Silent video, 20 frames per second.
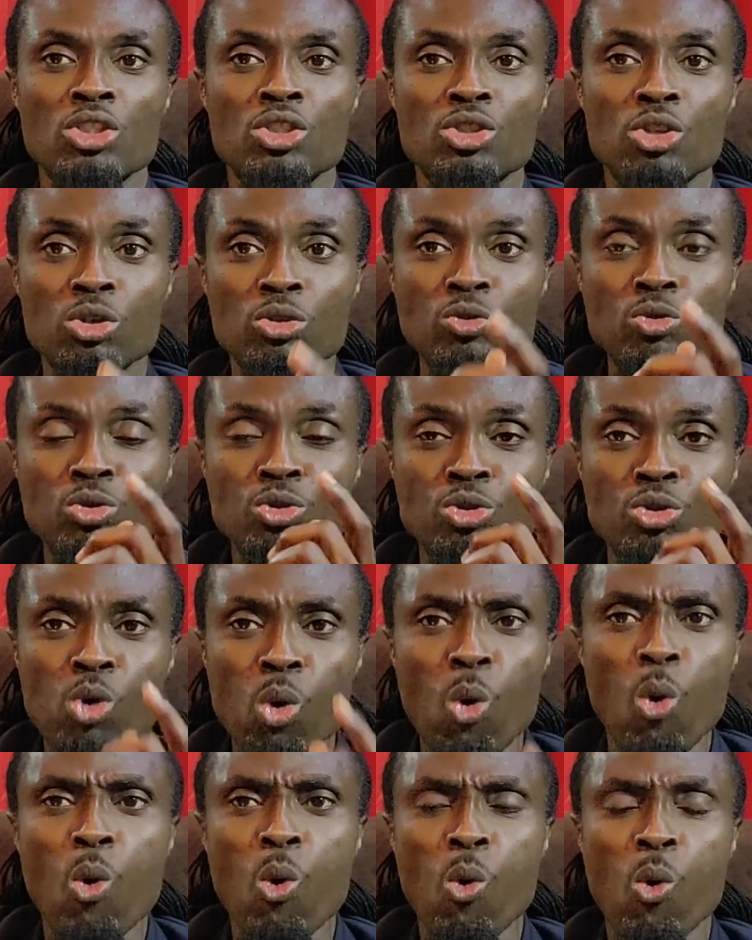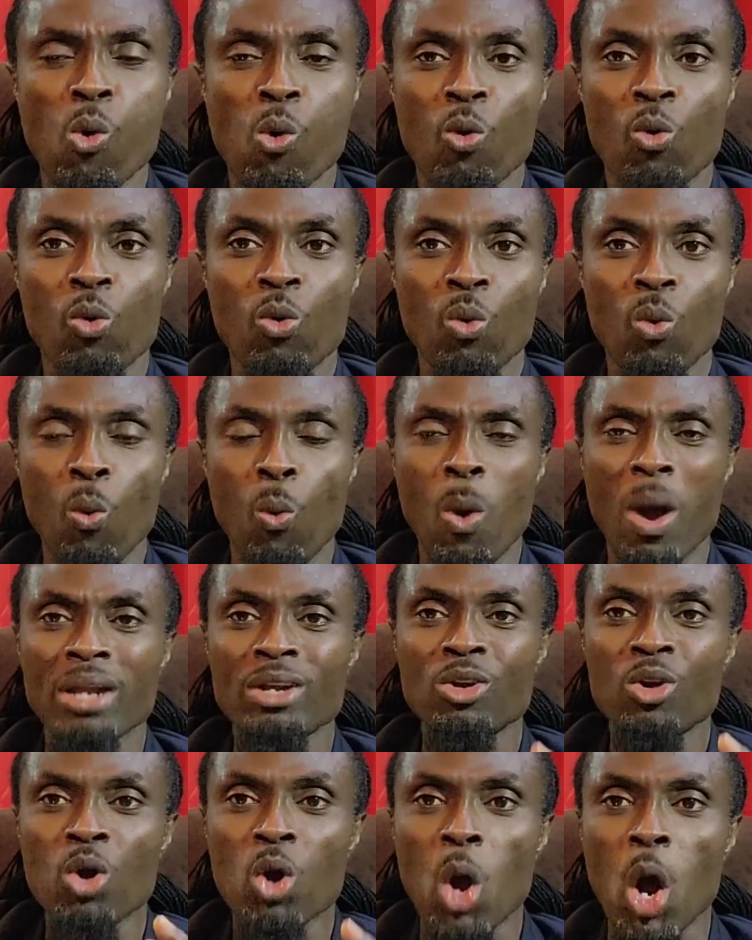to do
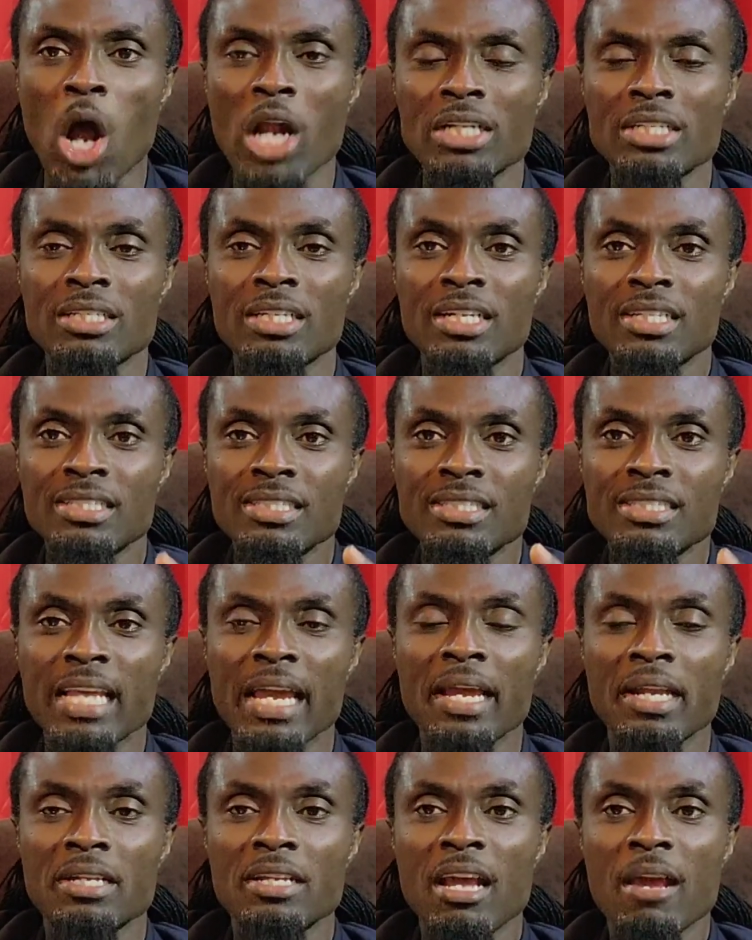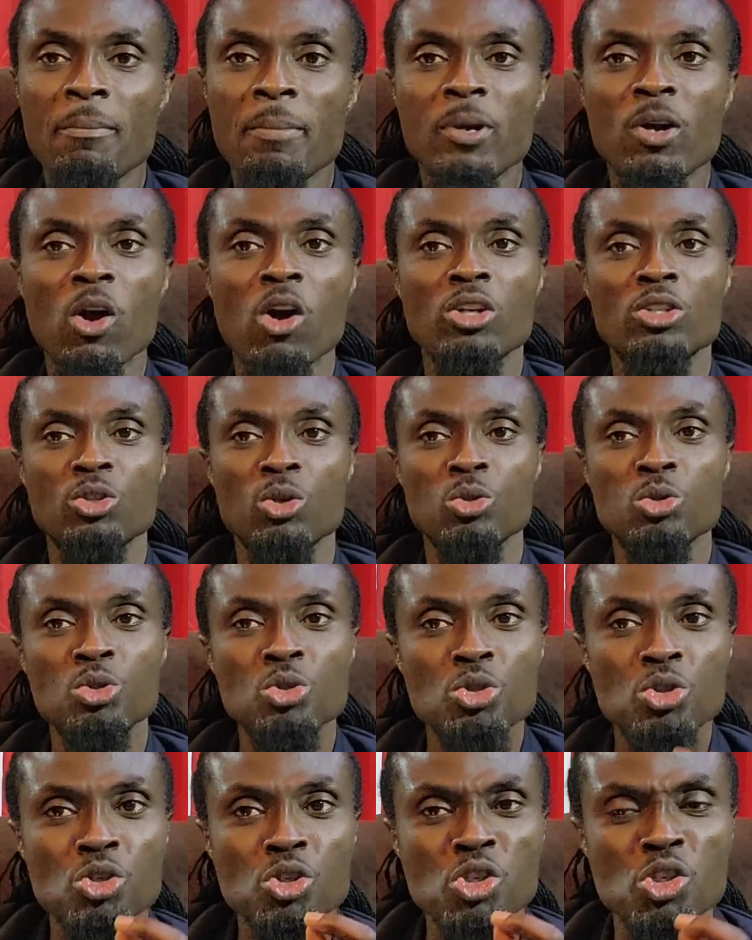what God said because you're
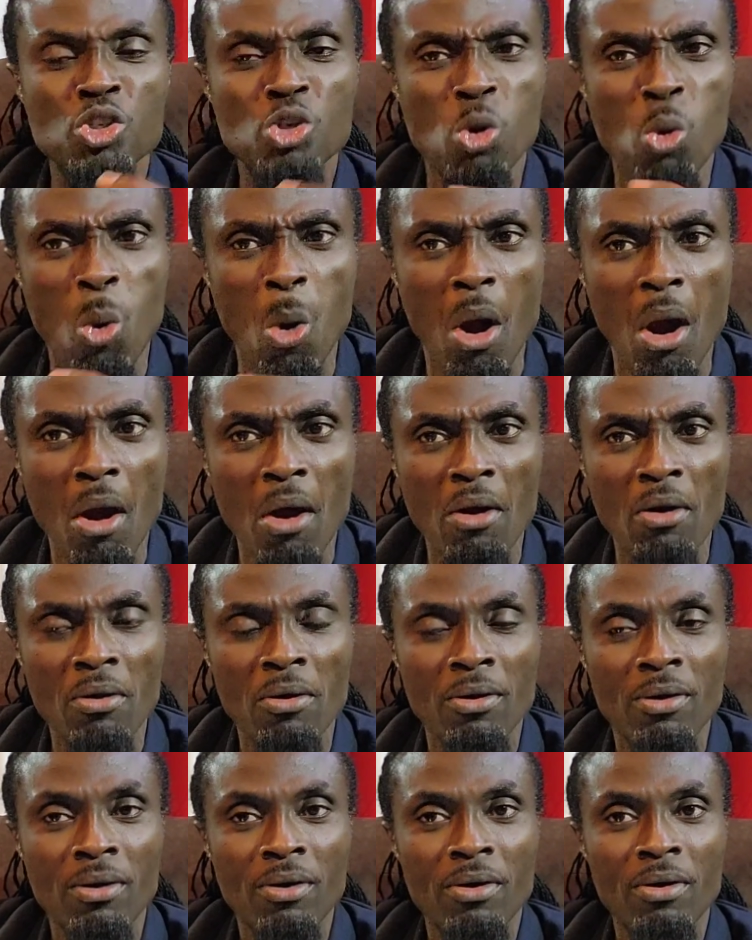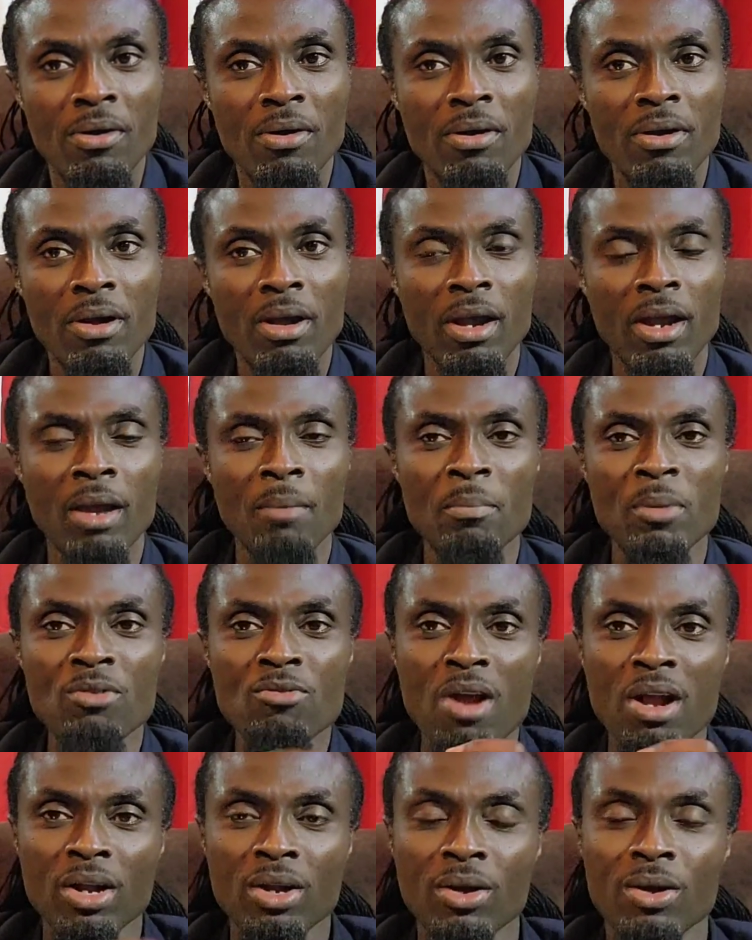sure a
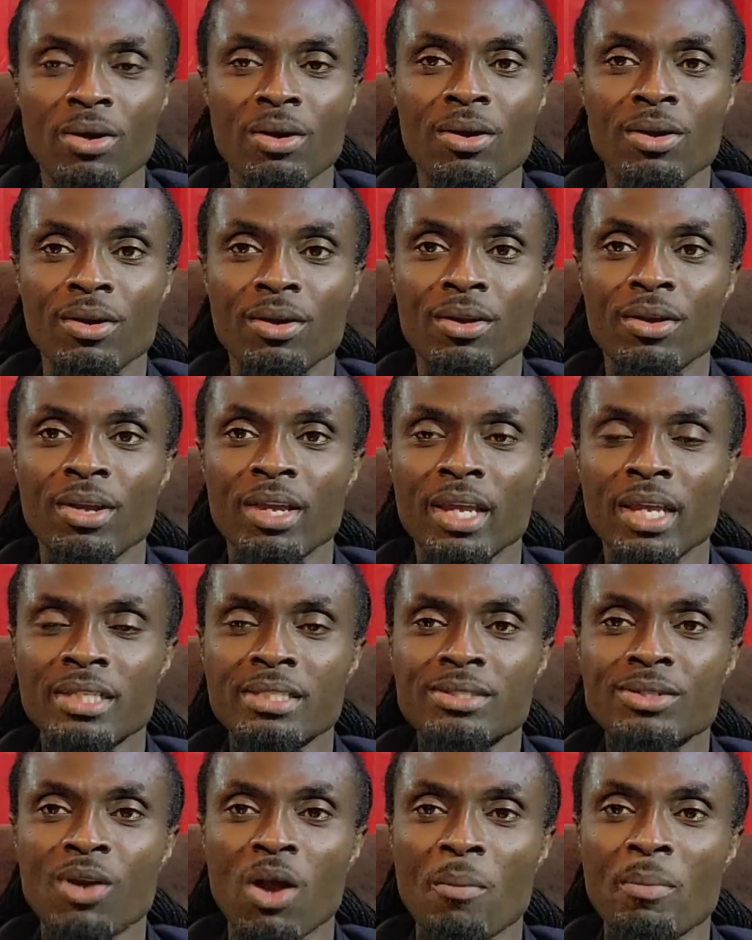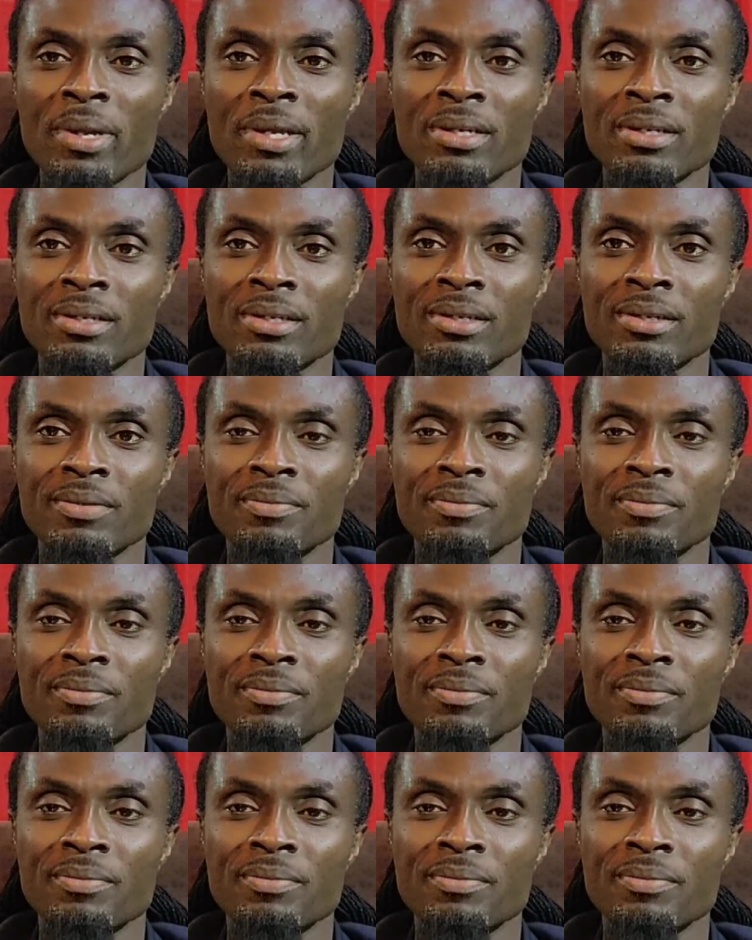miracle is coming.